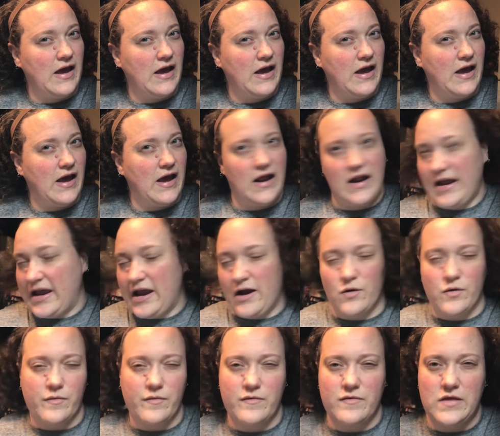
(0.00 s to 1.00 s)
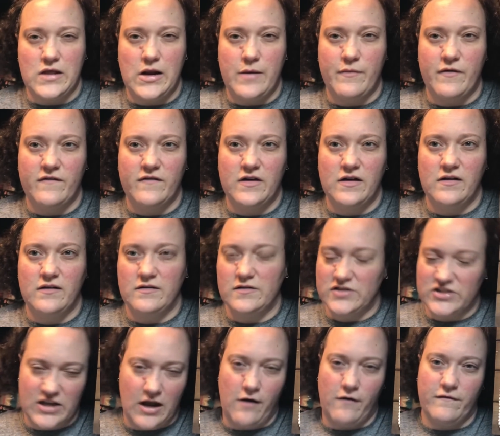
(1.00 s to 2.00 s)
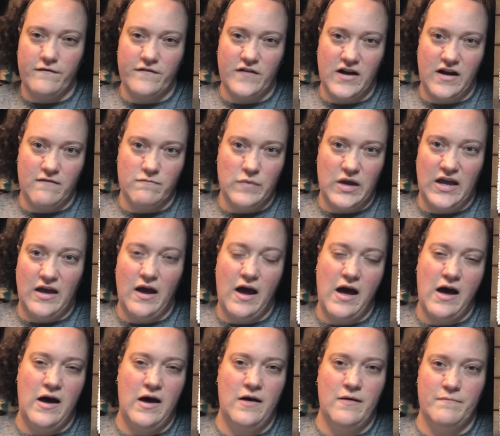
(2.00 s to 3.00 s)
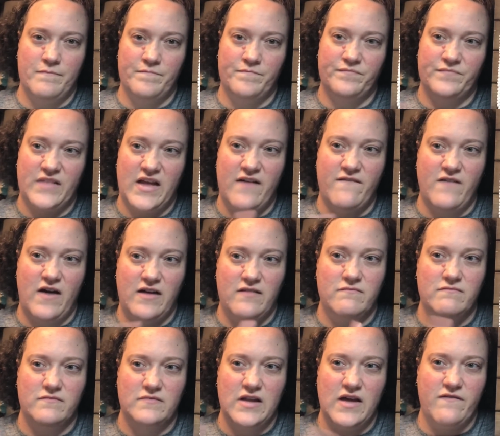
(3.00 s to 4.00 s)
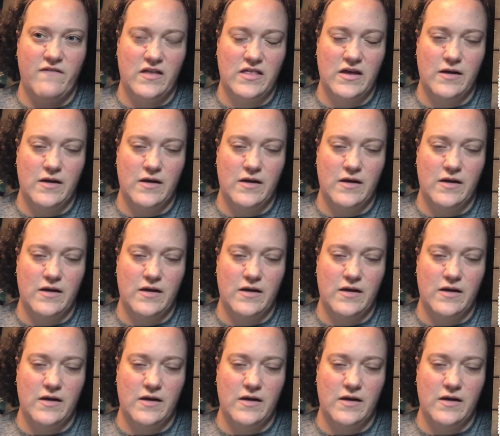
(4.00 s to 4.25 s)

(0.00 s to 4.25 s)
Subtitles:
And I can't remember the name of it, so forgive me. If I think